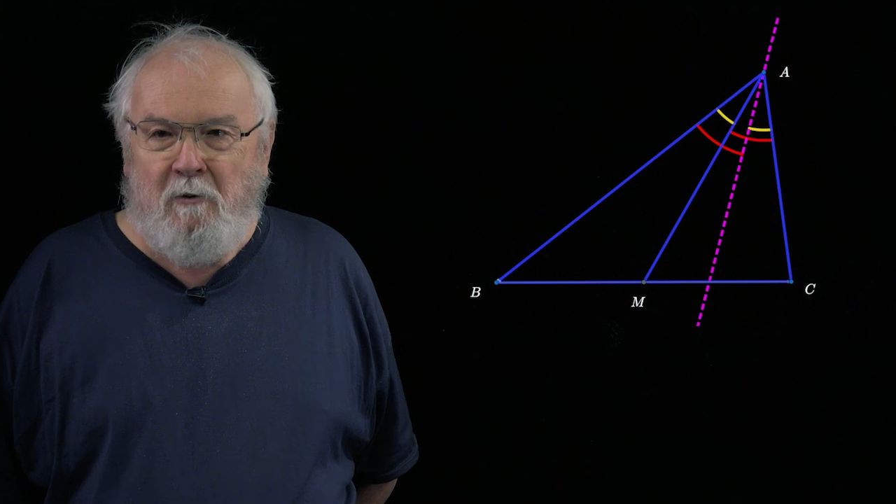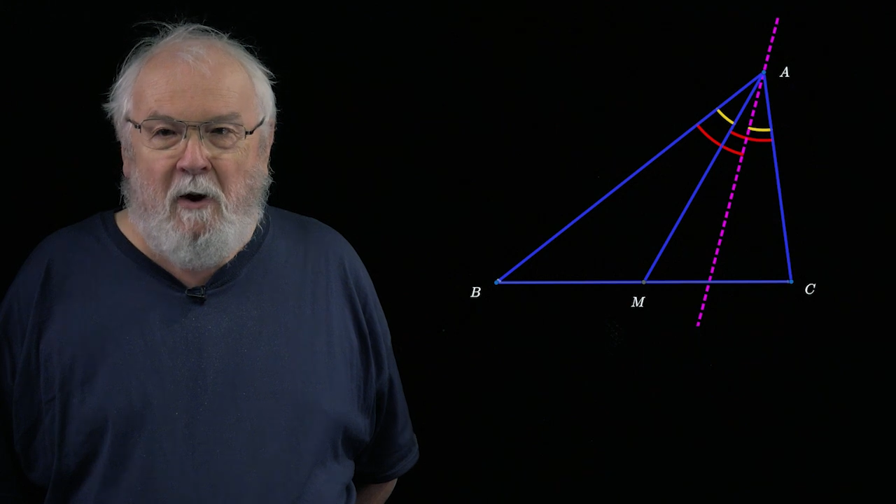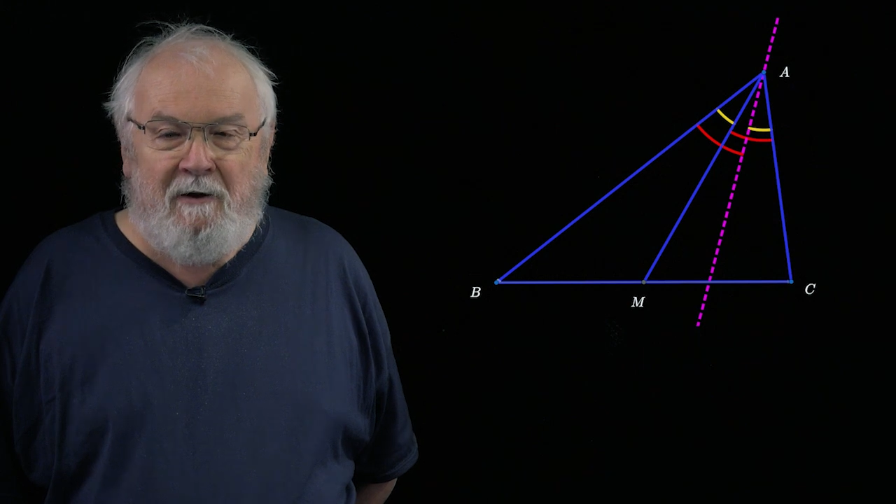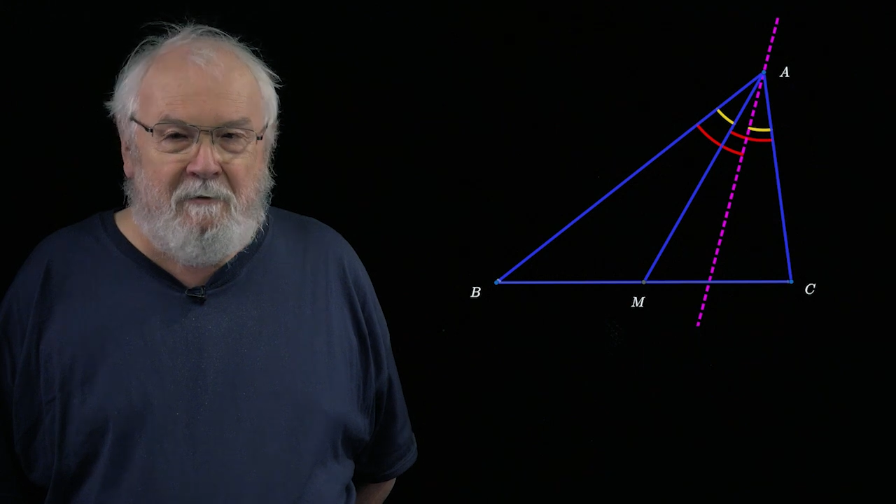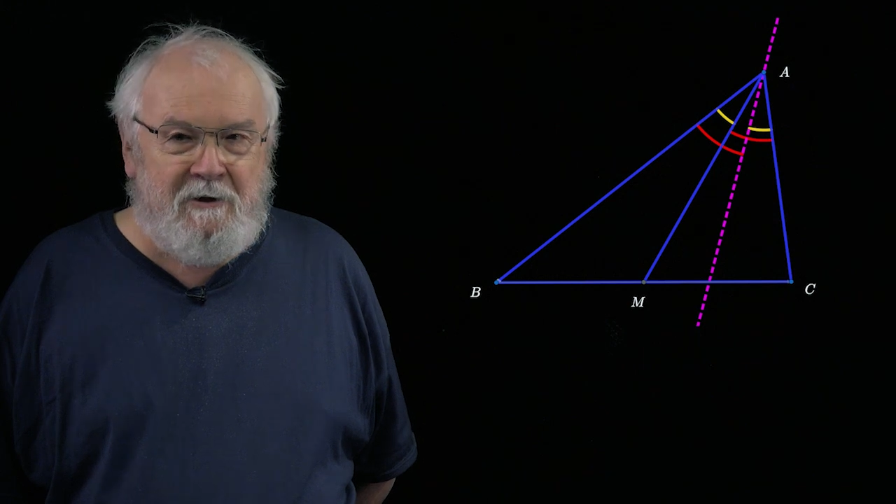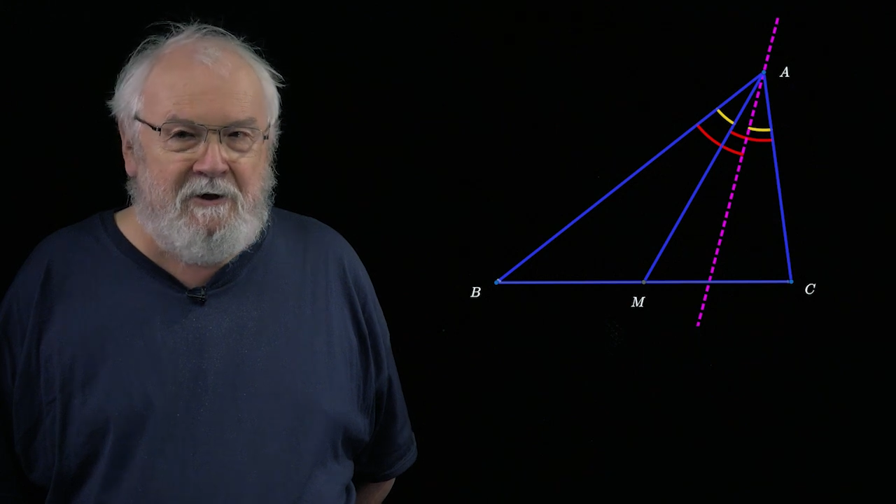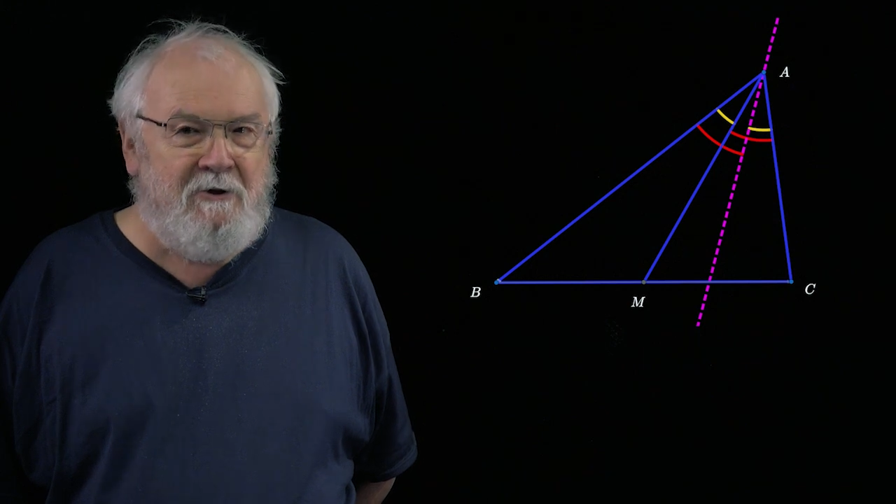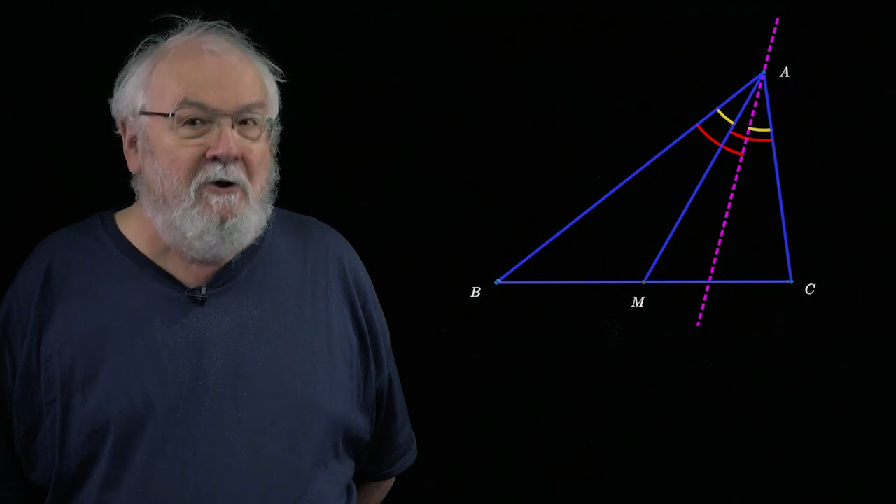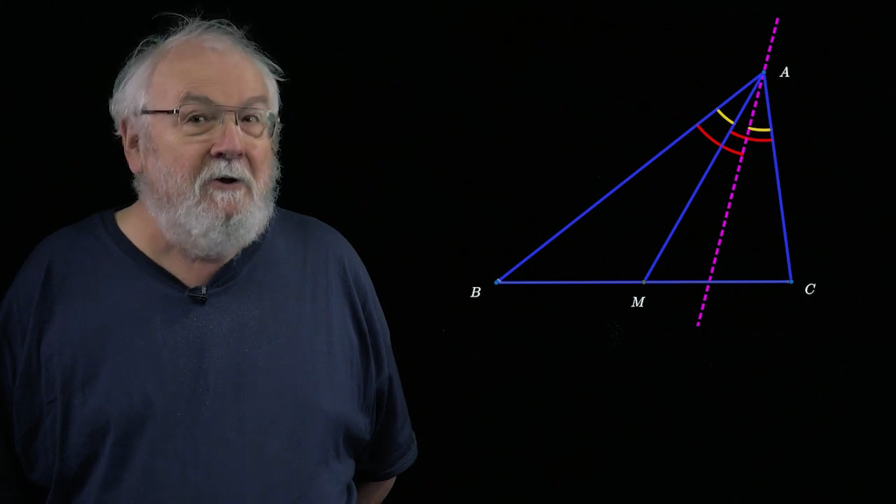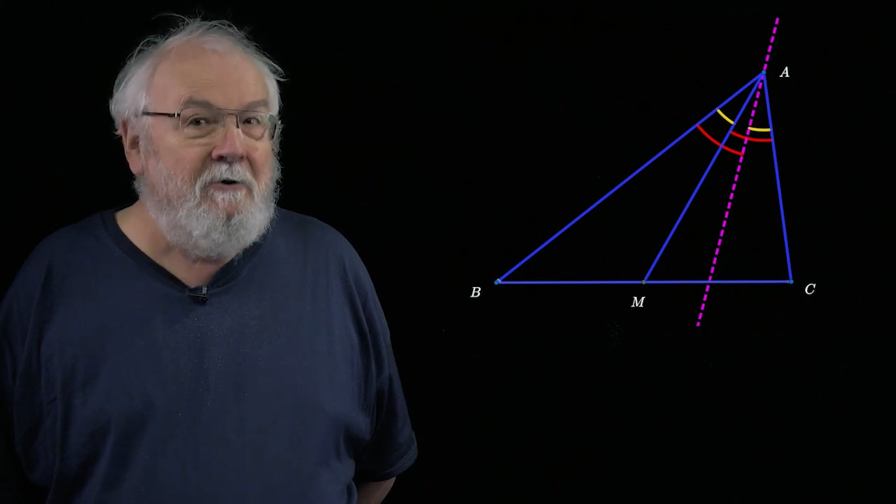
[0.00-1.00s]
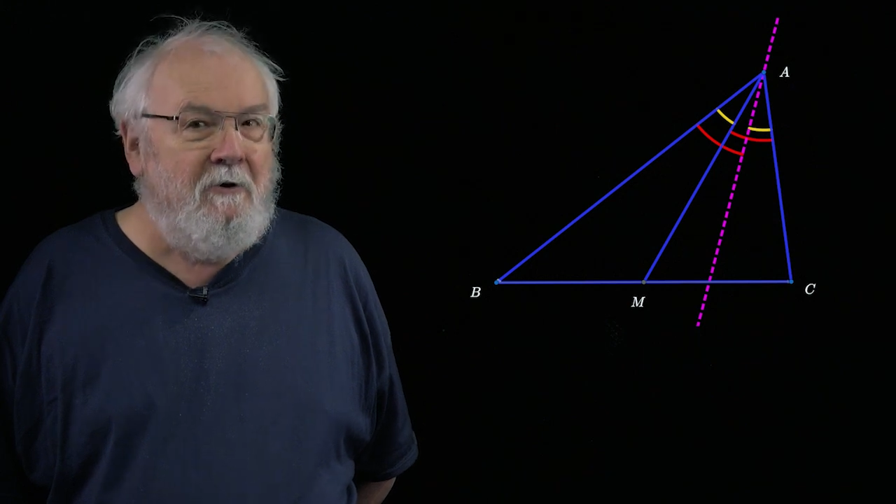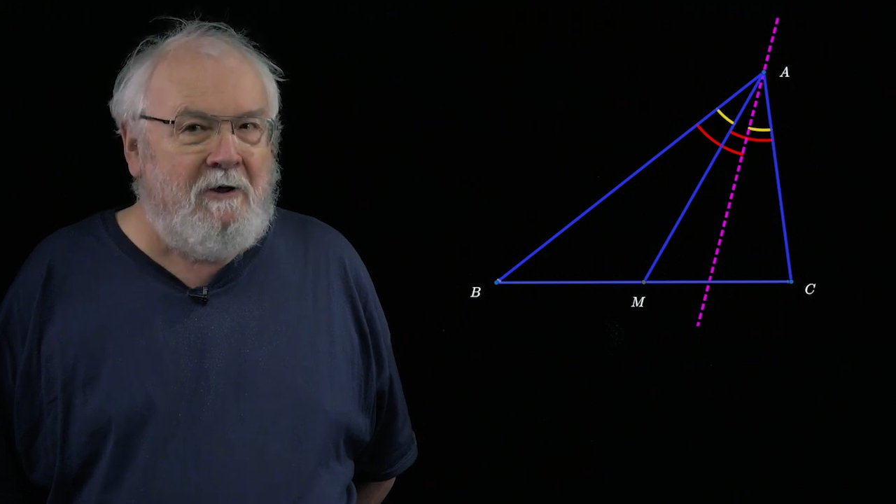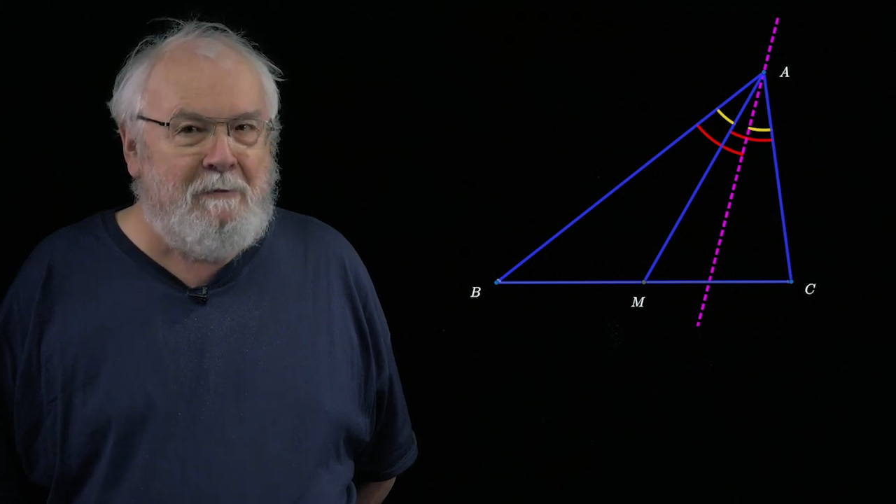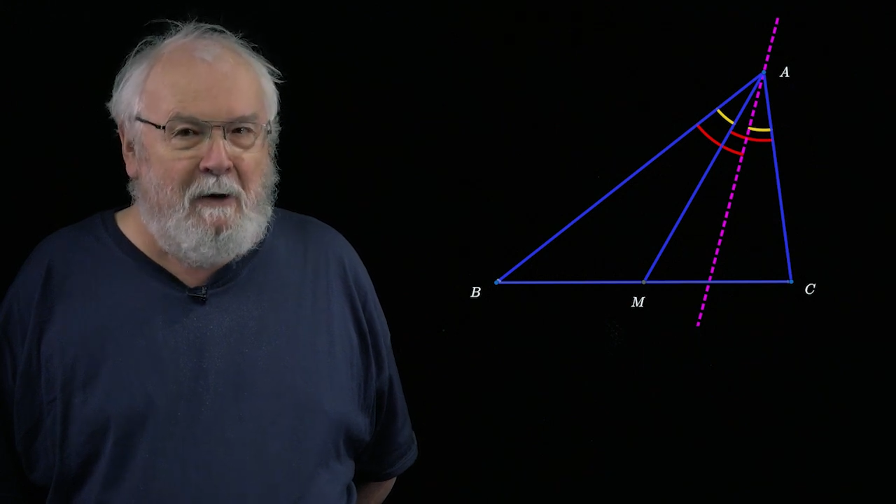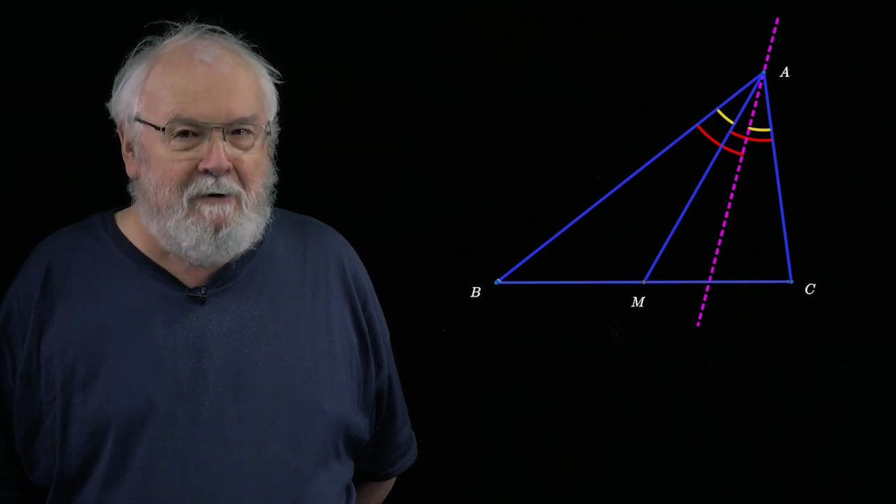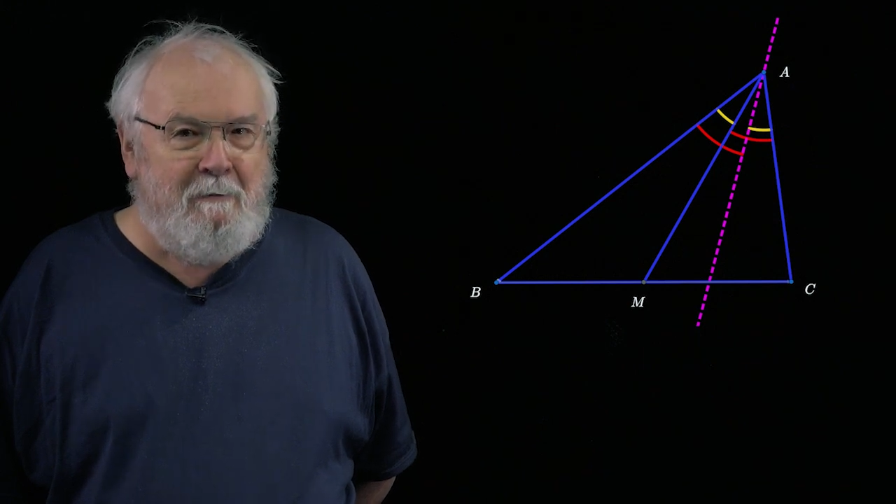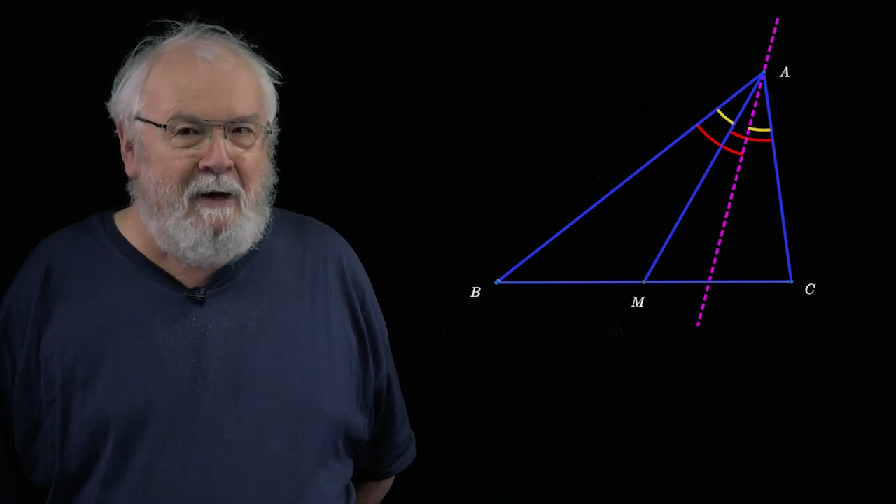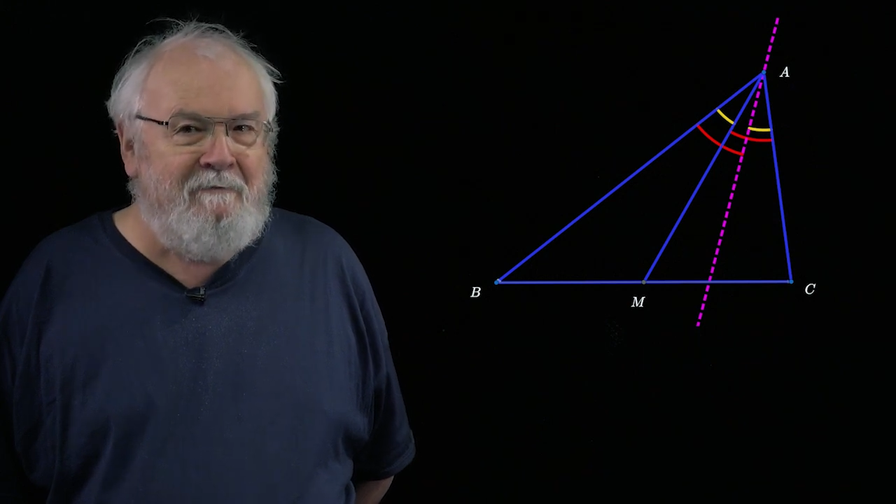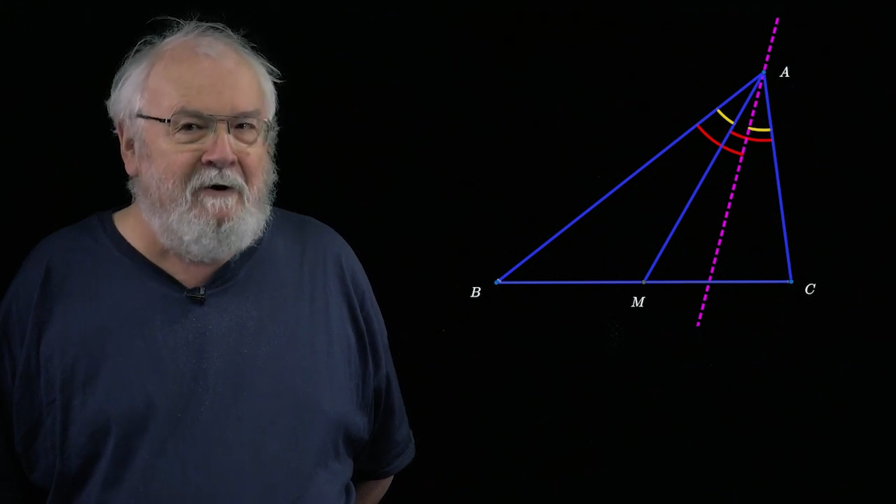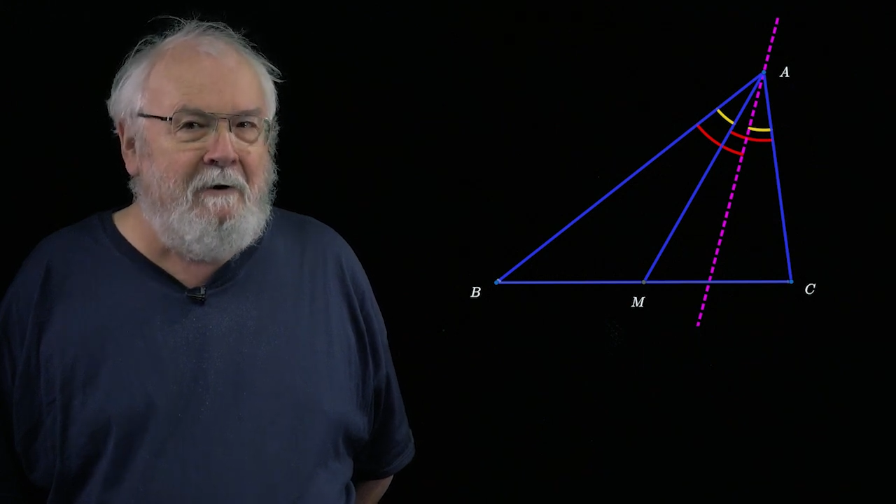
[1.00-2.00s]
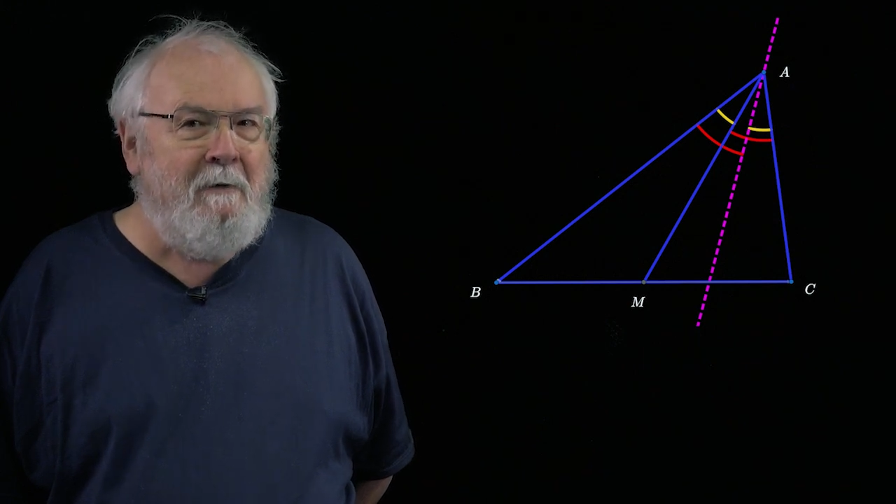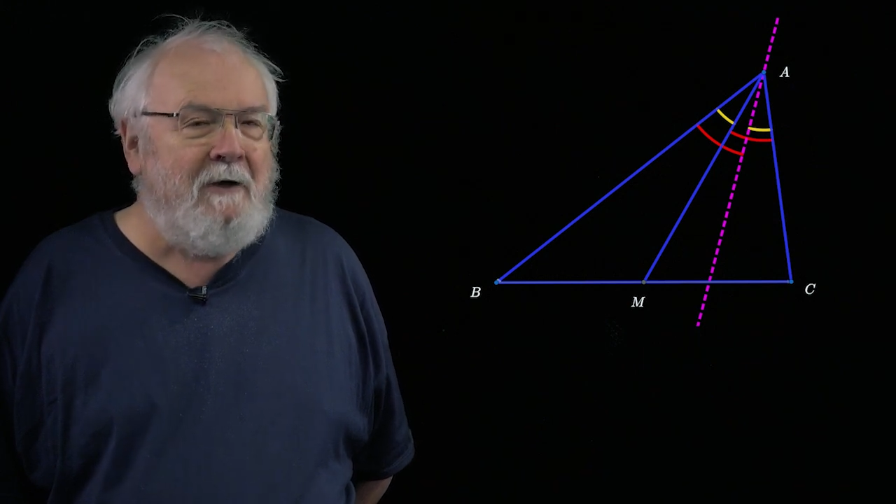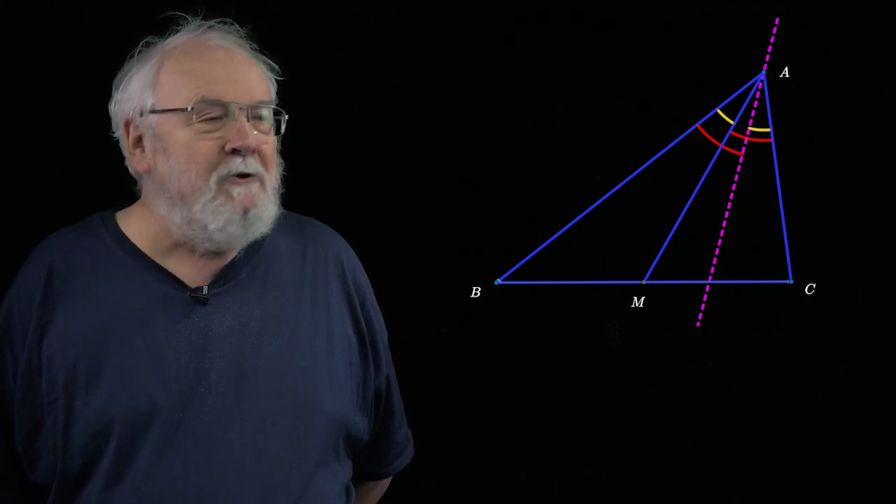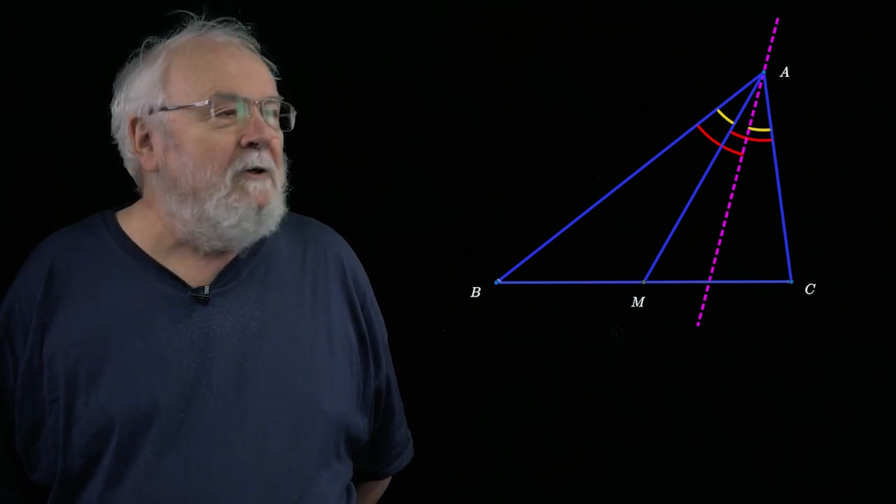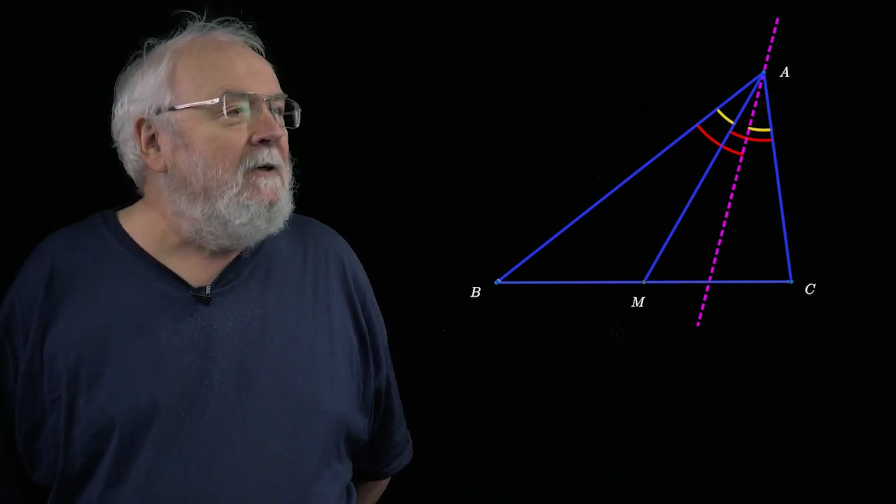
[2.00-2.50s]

one which is not spoken about very much.